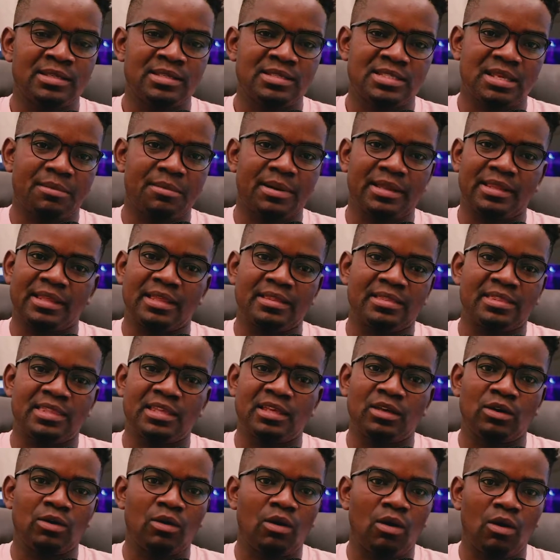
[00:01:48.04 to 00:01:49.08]
some other
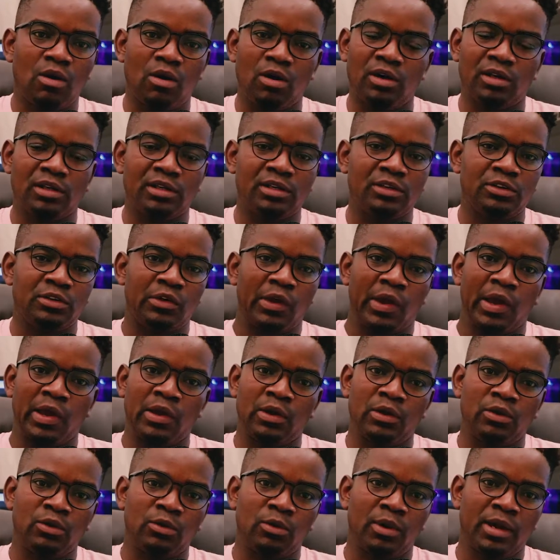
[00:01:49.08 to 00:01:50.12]
thing on,
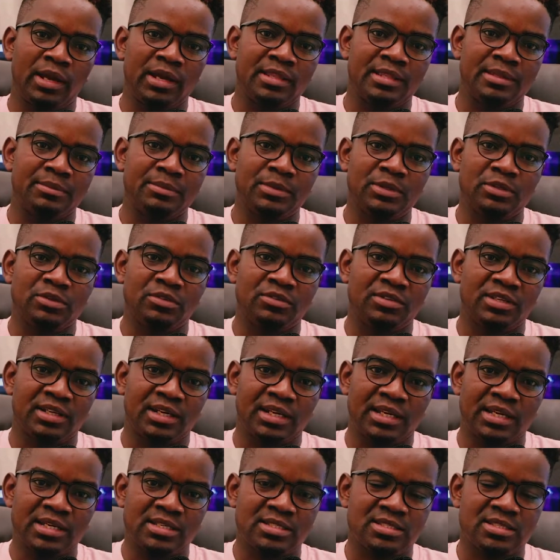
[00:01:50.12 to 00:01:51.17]
you are in the middle of the
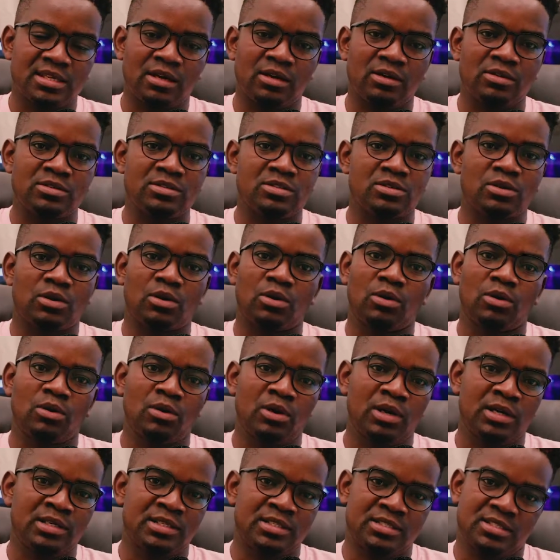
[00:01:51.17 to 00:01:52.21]
rehearsals,
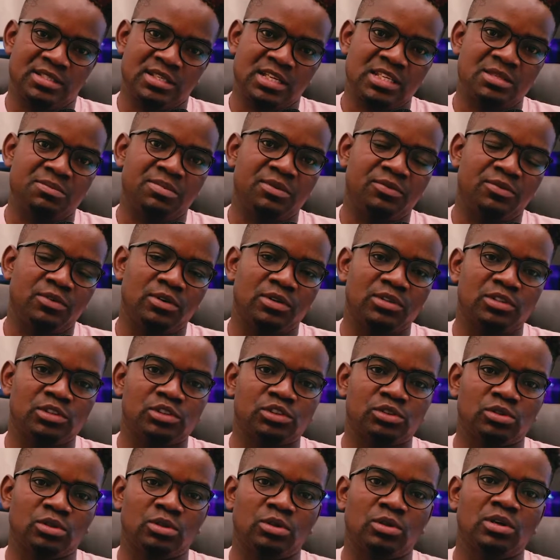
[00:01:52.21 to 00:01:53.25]
or it is just before the
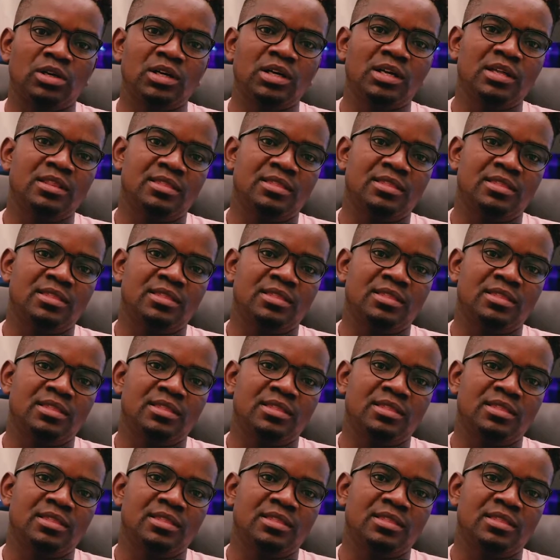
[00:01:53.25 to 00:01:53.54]
show,